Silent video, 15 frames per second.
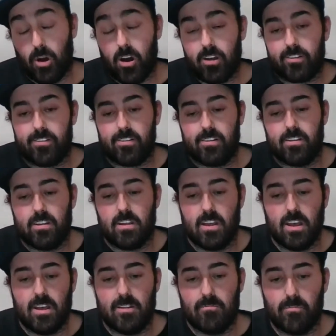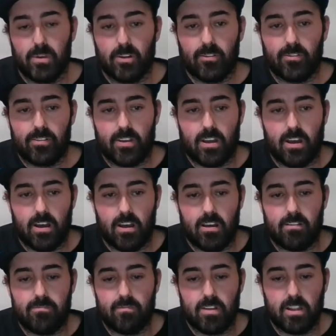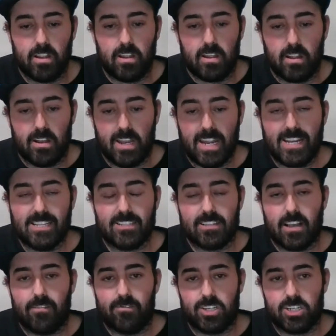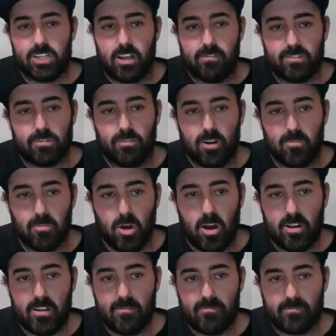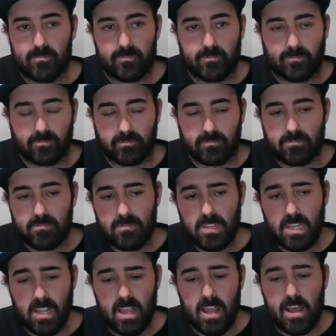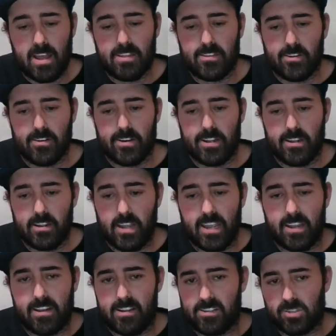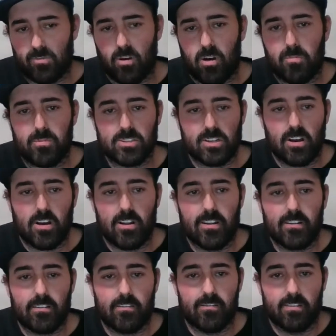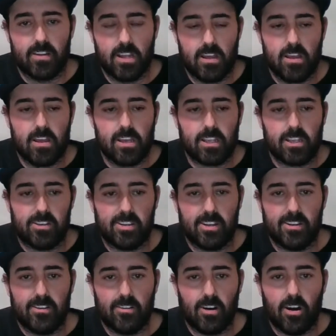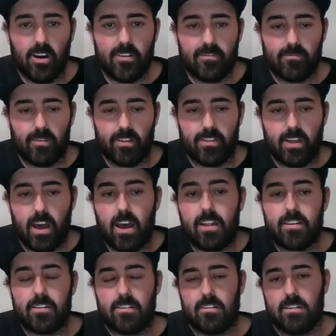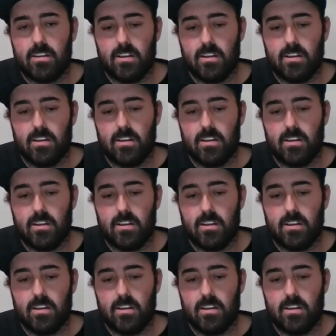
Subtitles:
bought and built an 87 Chev square body. I had 38-inch swampers on it, and continued on with that.